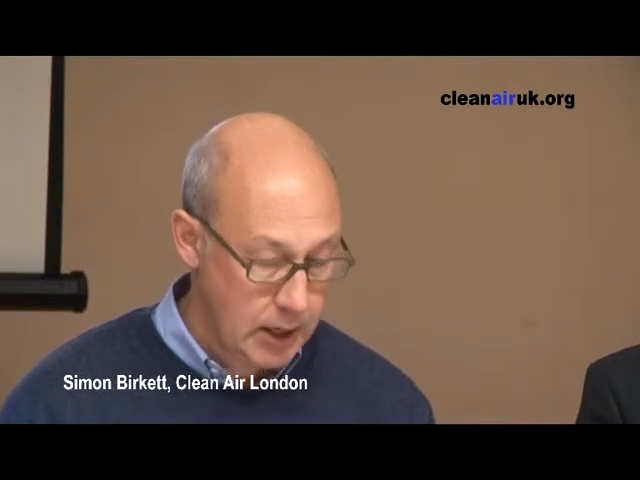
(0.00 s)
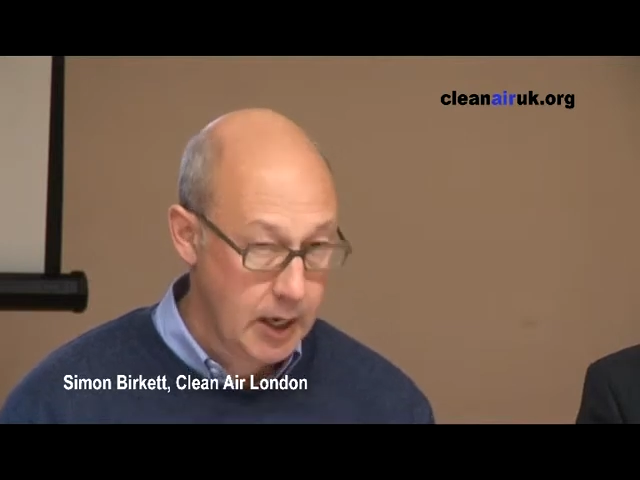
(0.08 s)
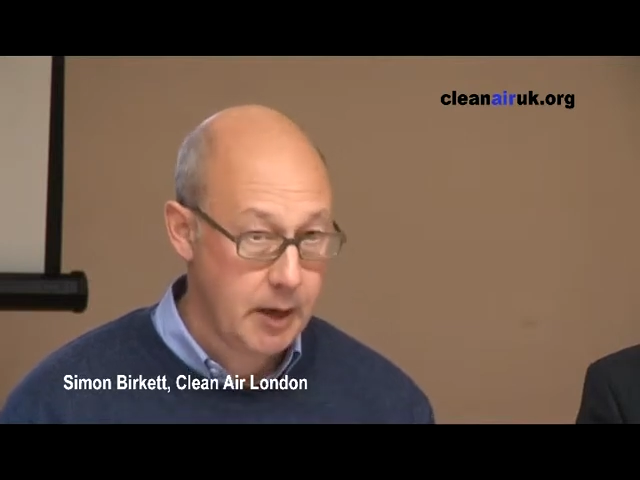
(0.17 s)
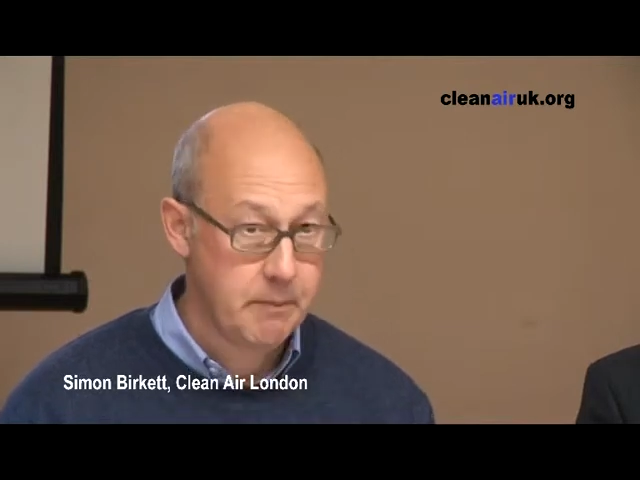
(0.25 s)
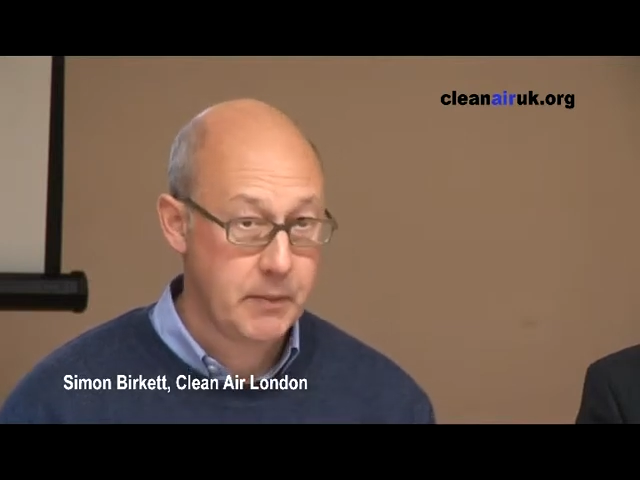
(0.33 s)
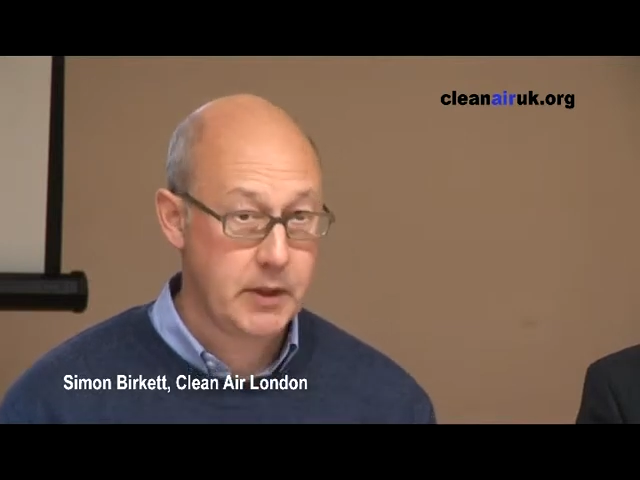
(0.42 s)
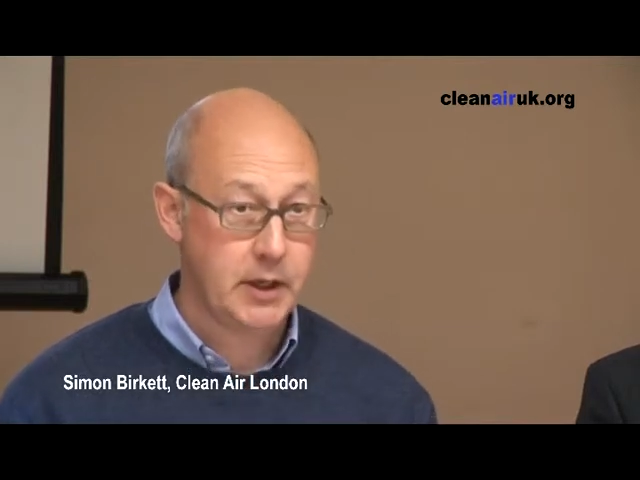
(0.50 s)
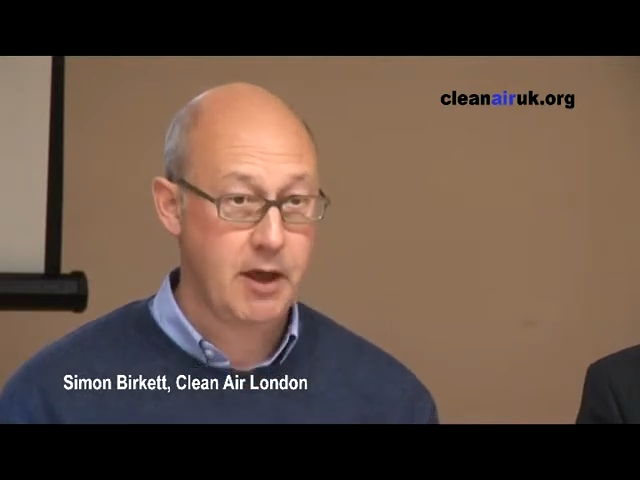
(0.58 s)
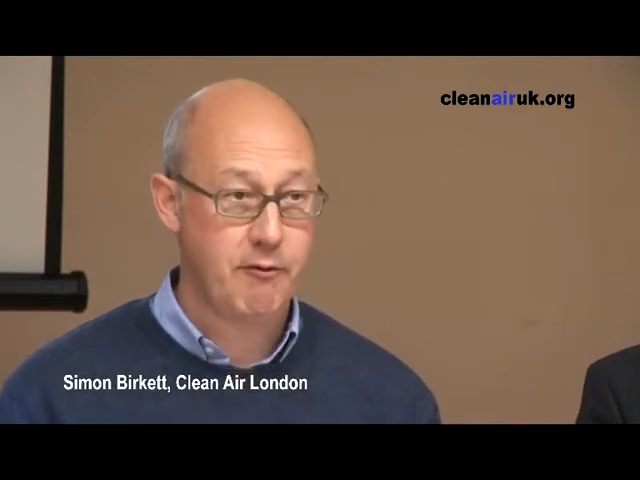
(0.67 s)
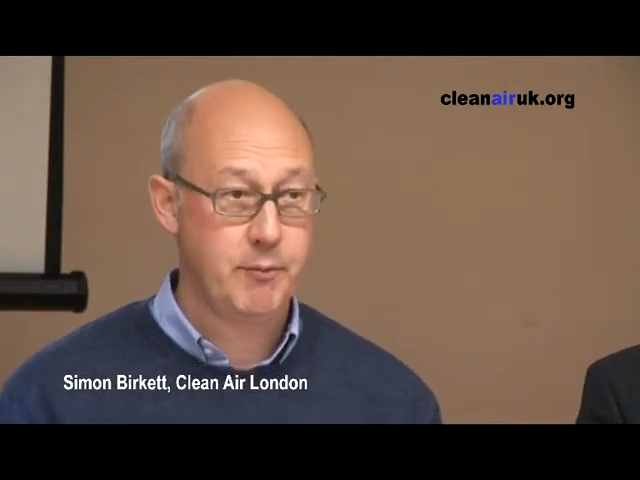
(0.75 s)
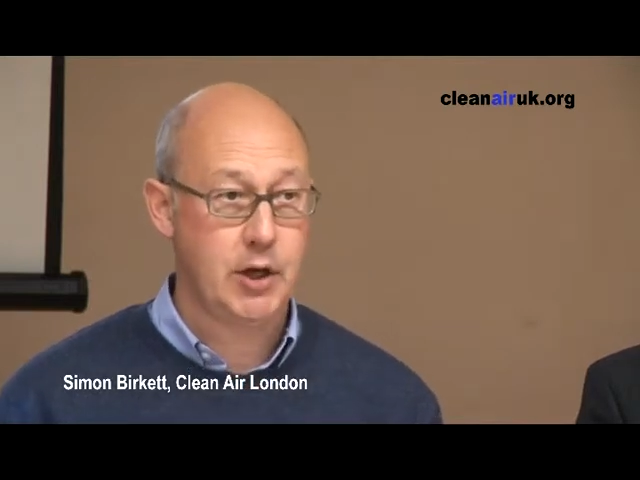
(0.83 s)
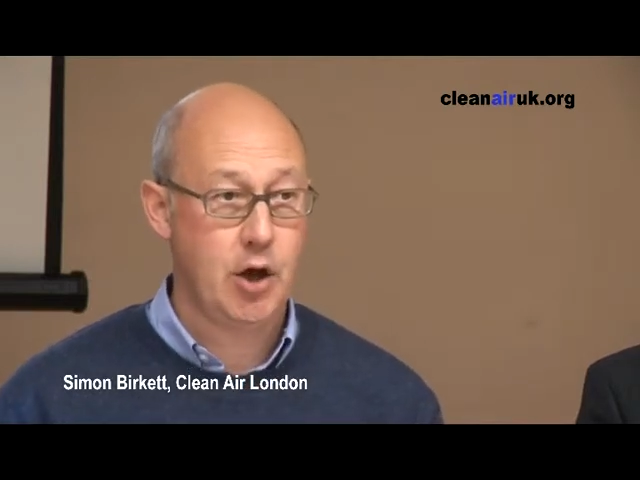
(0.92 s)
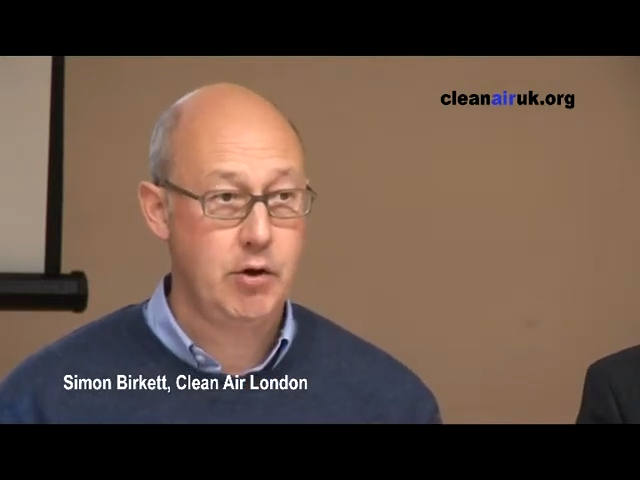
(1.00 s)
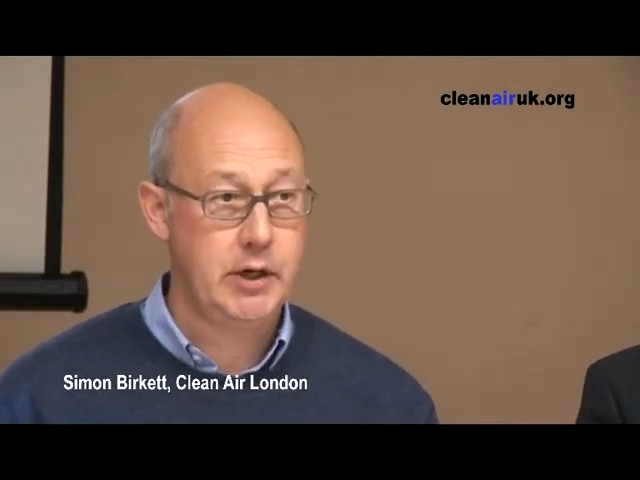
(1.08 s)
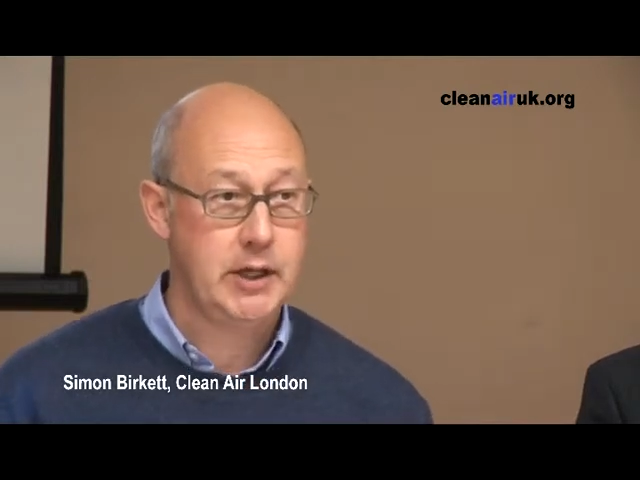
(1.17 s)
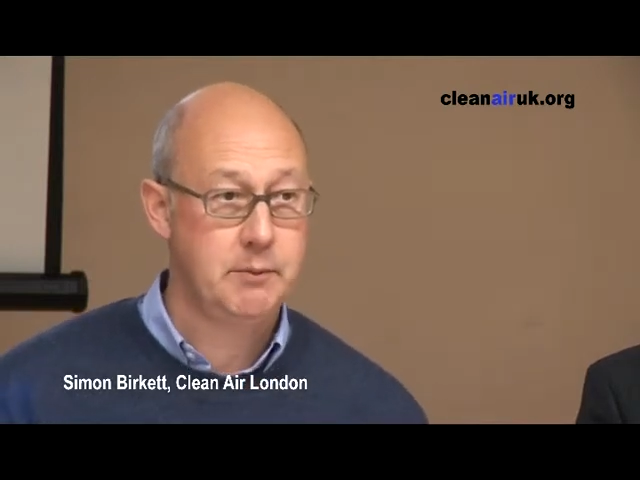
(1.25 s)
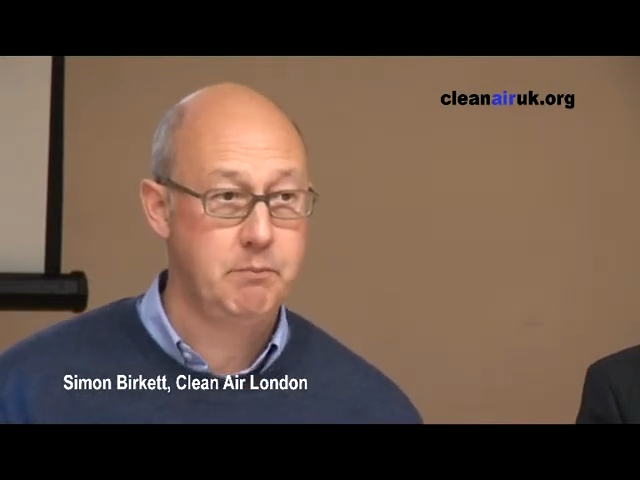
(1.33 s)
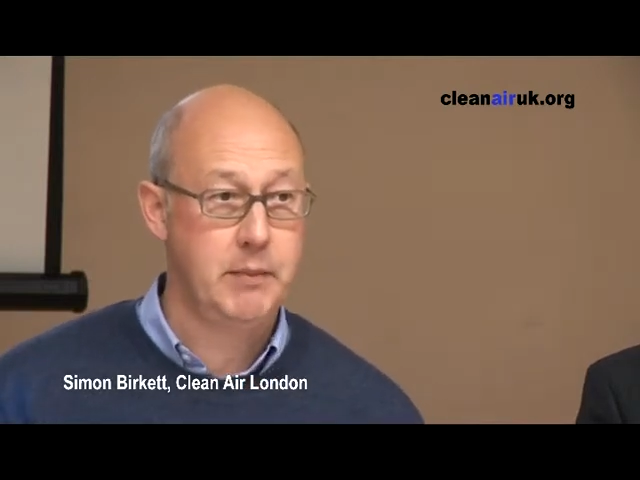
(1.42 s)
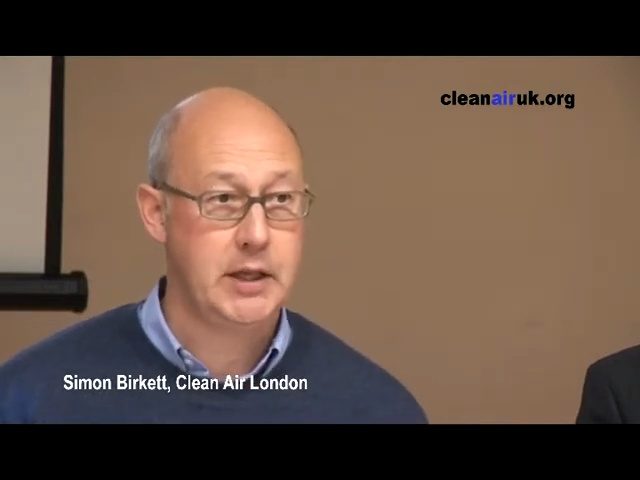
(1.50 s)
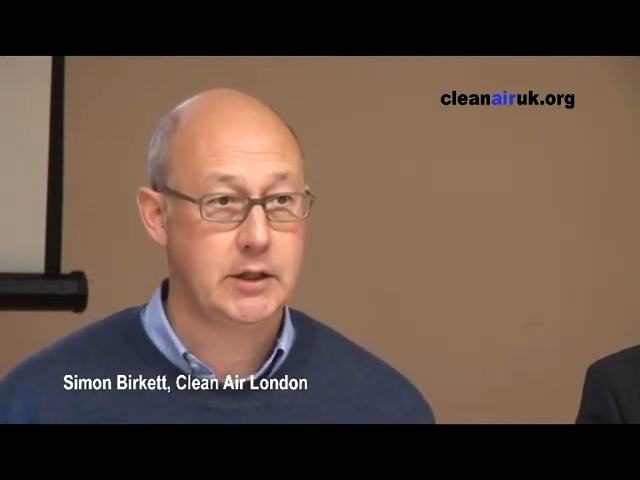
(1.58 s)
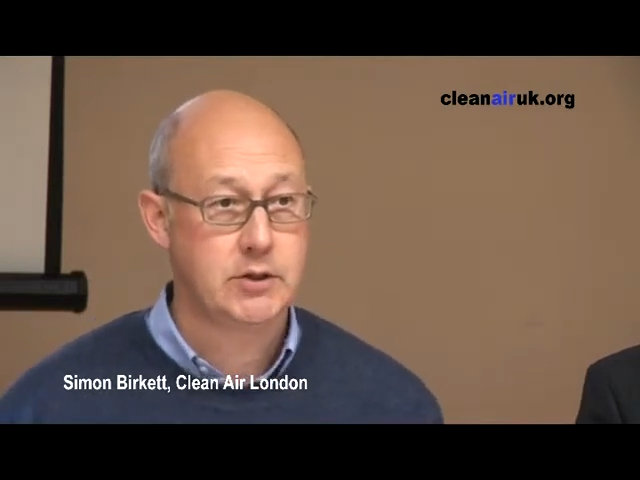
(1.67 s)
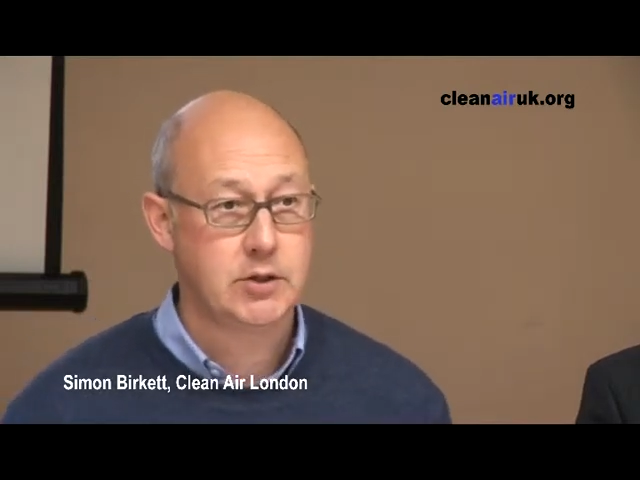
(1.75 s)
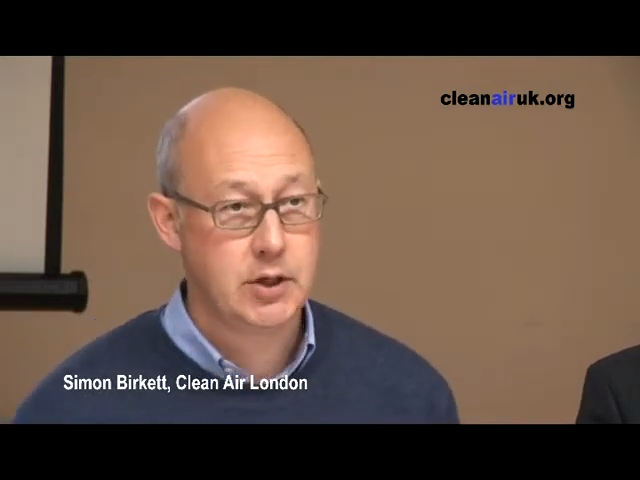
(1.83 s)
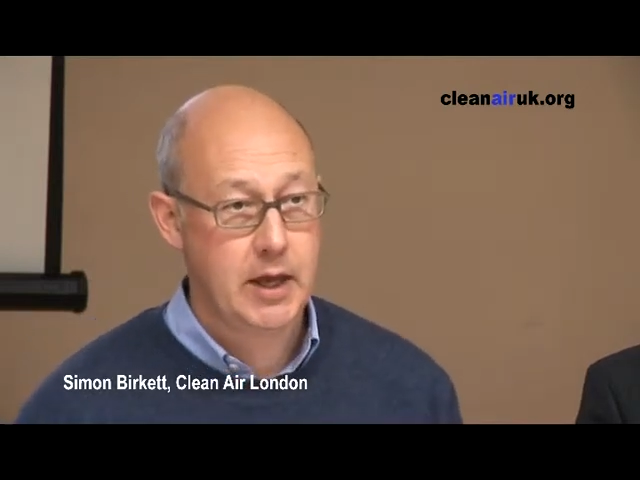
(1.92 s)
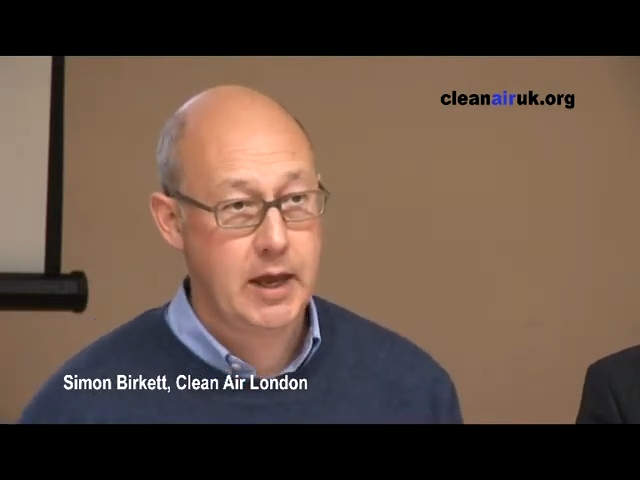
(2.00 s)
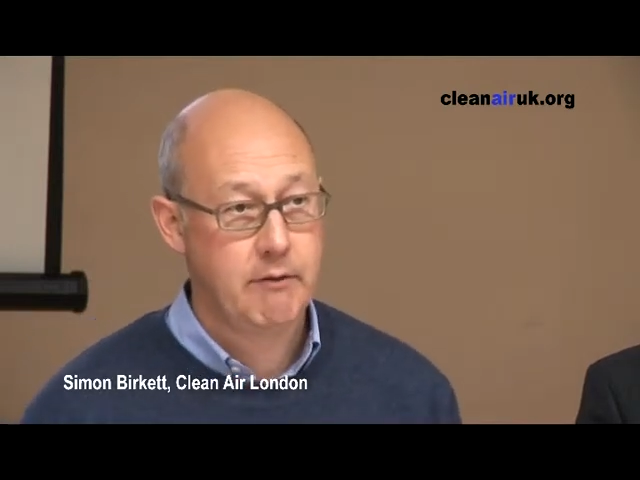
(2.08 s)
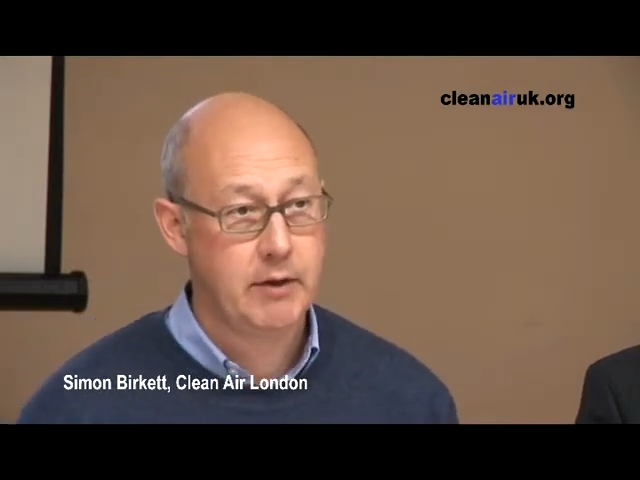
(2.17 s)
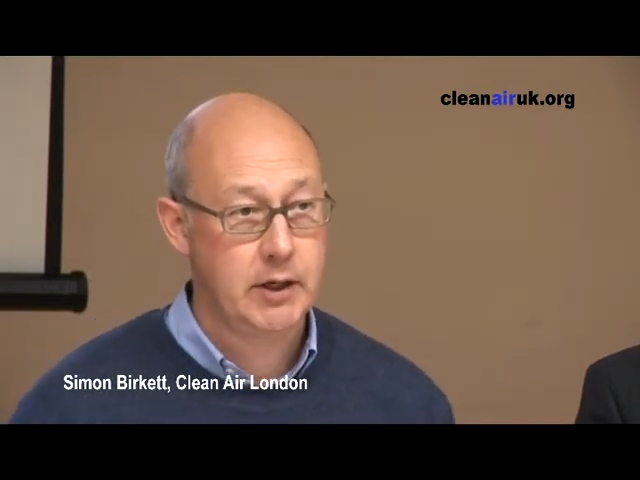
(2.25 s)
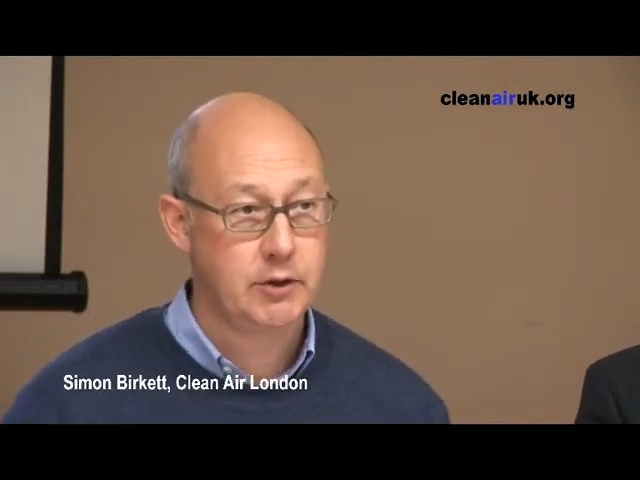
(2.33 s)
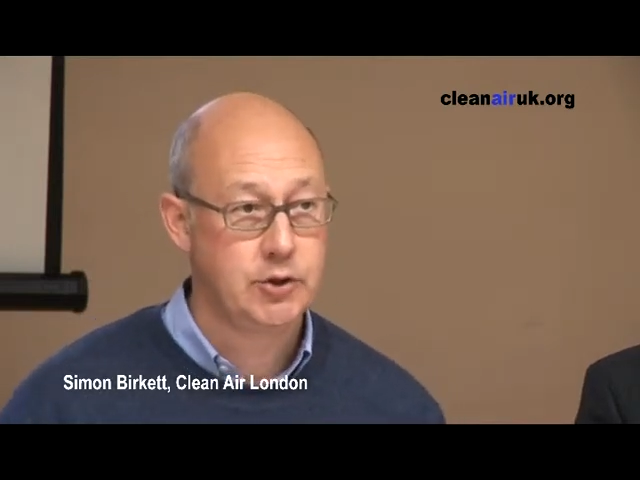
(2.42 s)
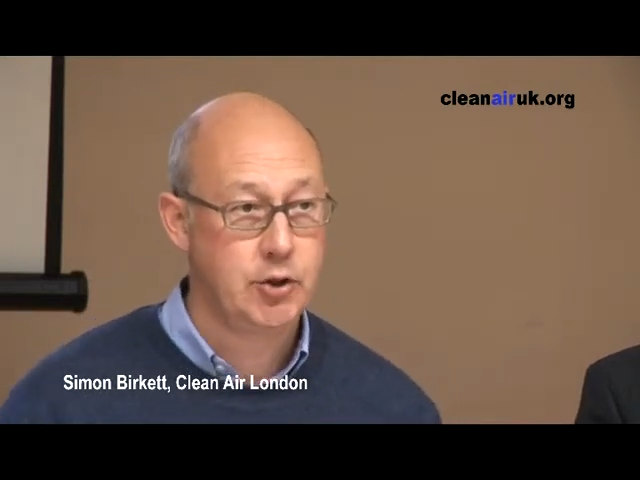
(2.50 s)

Um, the government only admits to having